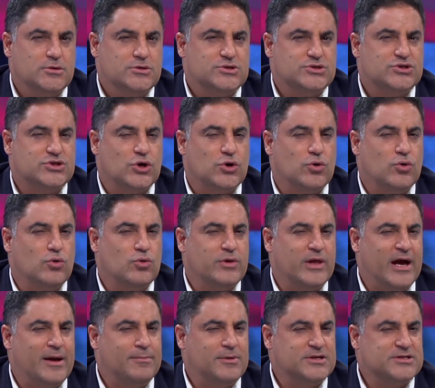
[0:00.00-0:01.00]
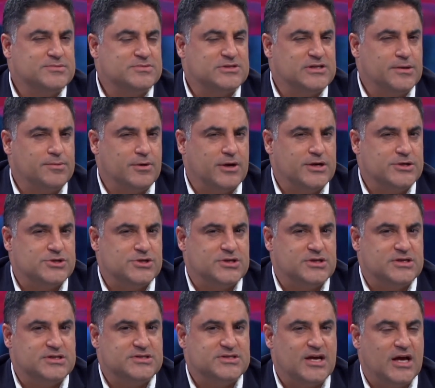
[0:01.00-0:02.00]
So that Muslim sleeper
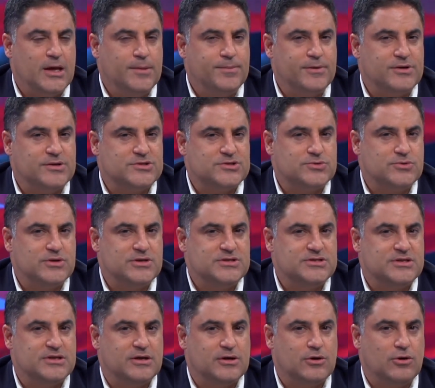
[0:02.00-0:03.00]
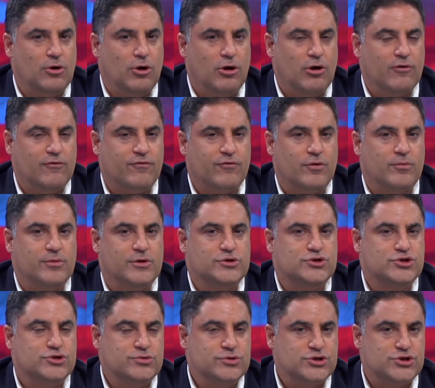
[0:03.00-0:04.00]
agent is helping to squeeze in a call from a
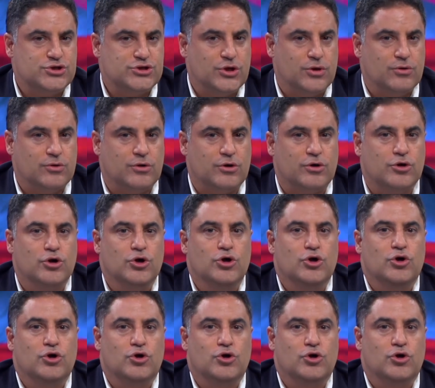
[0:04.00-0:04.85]
Jewish donor